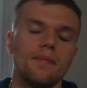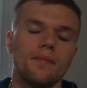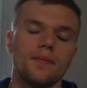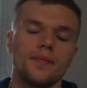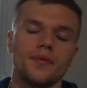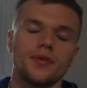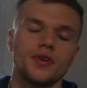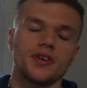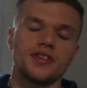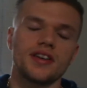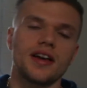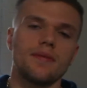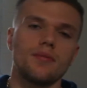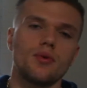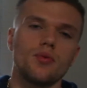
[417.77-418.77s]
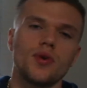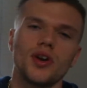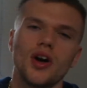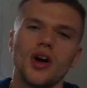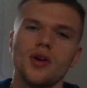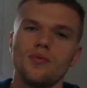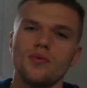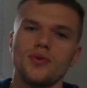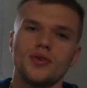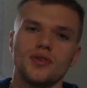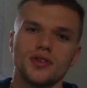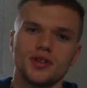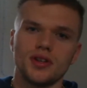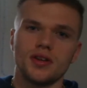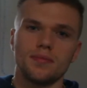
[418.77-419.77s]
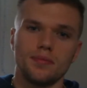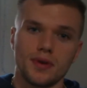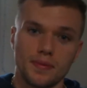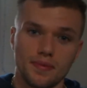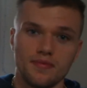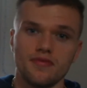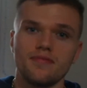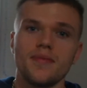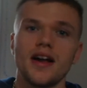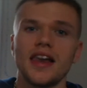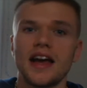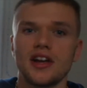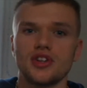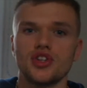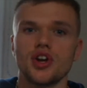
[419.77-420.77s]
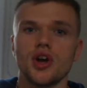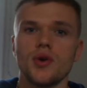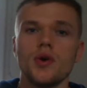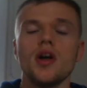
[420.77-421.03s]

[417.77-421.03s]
For example, when I was prepping for my last show,